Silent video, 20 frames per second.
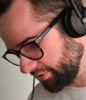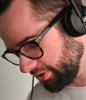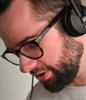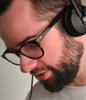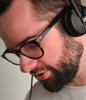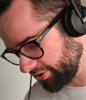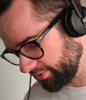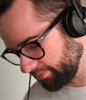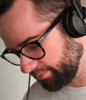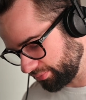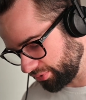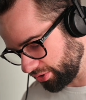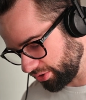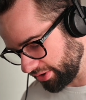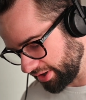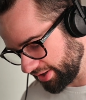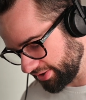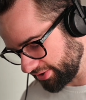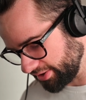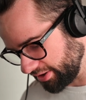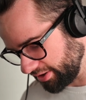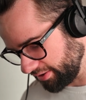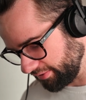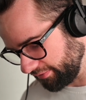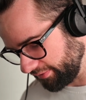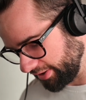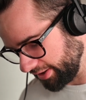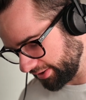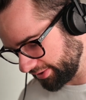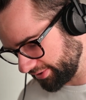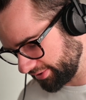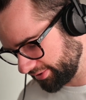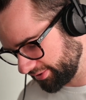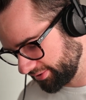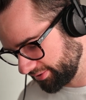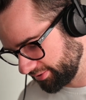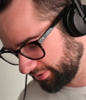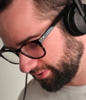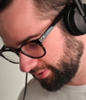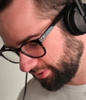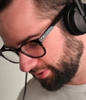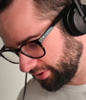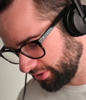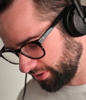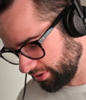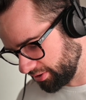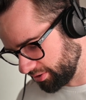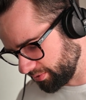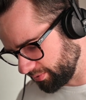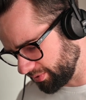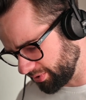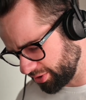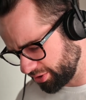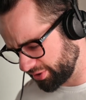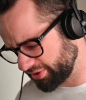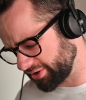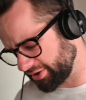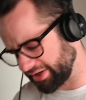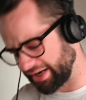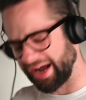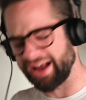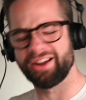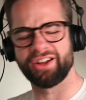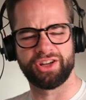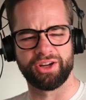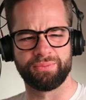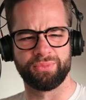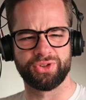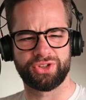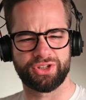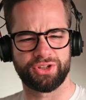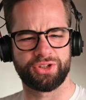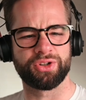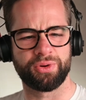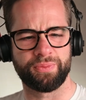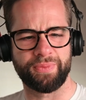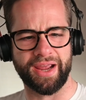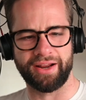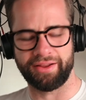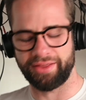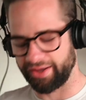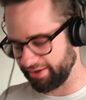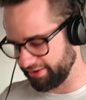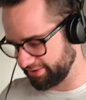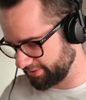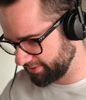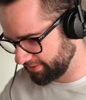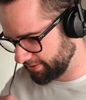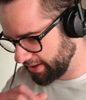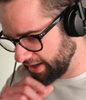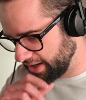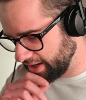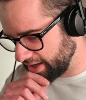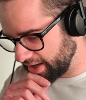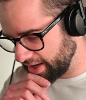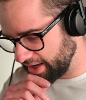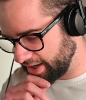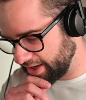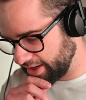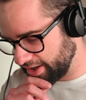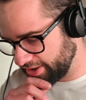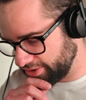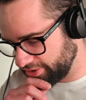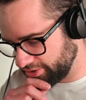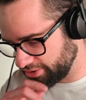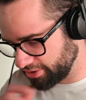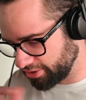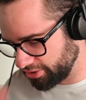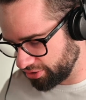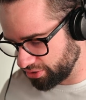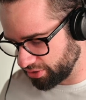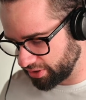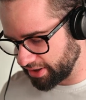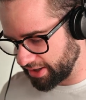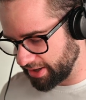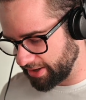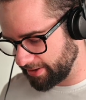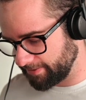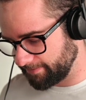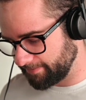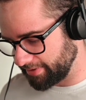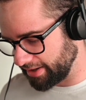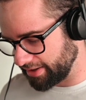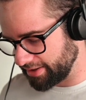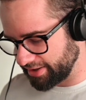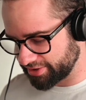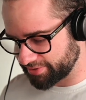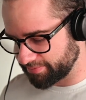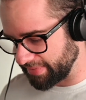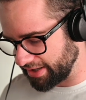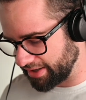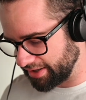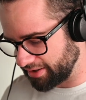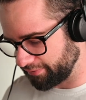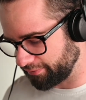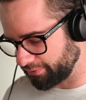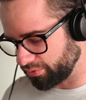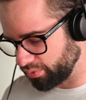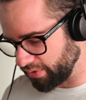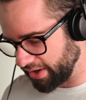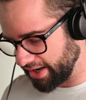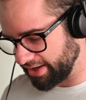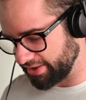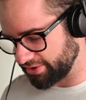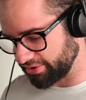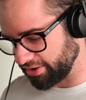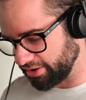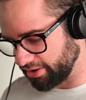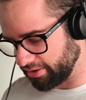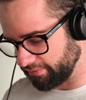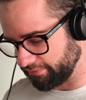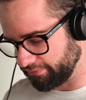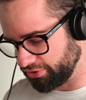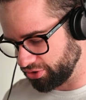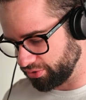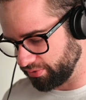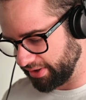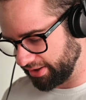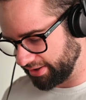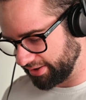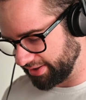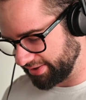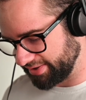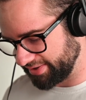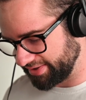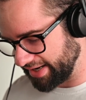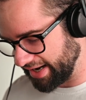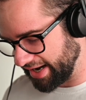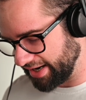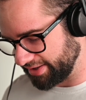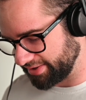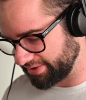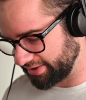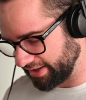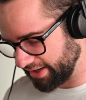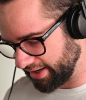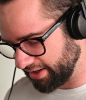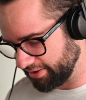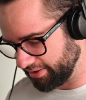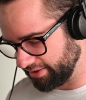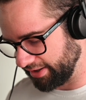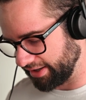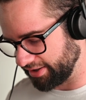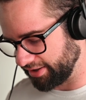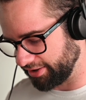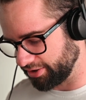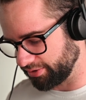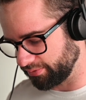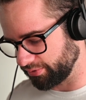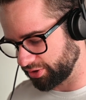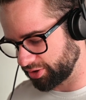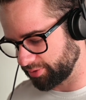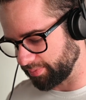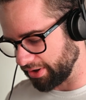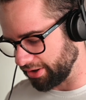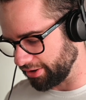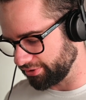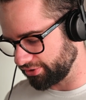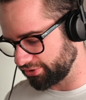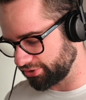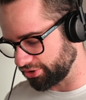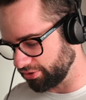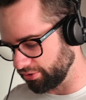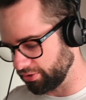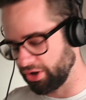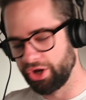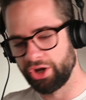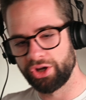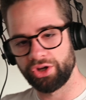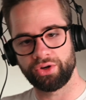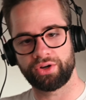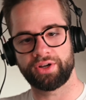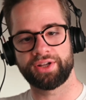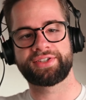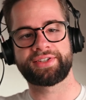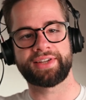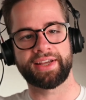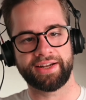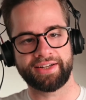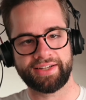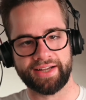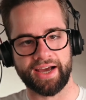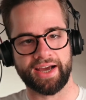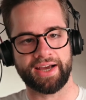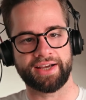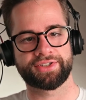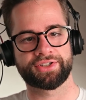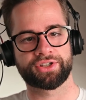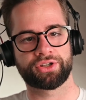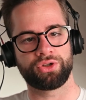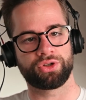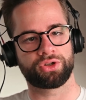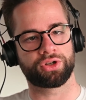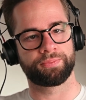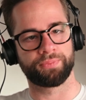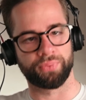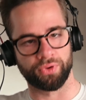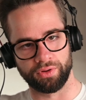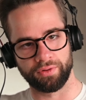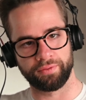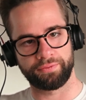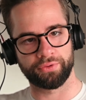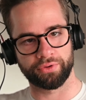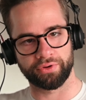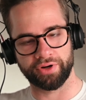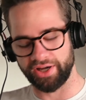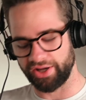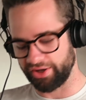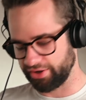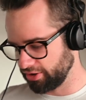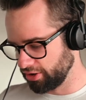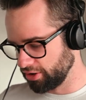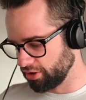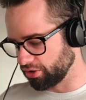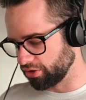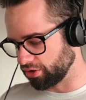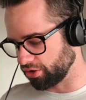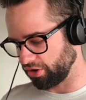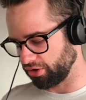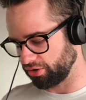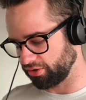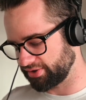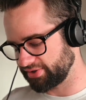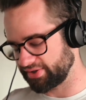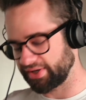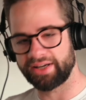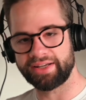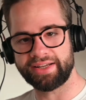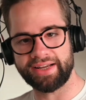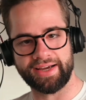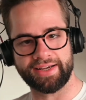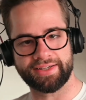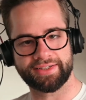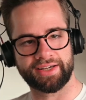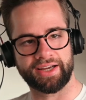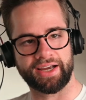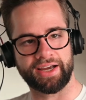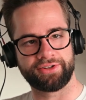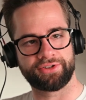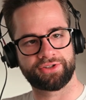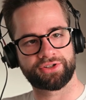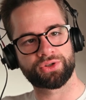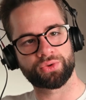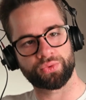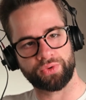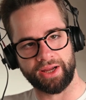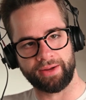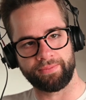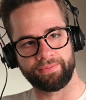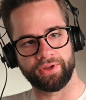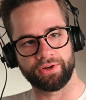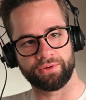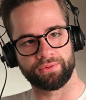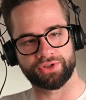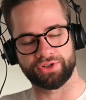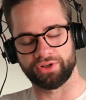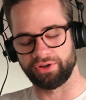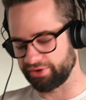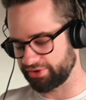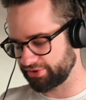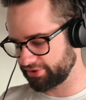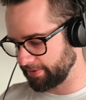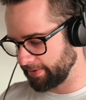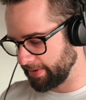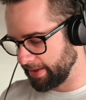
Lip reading: So progress, artifacts. Well, those are kind of the two main things. And there's many different ways of doing this task and getting the response. So you can send a task, you could poll for it, or you could send a task and stream the results.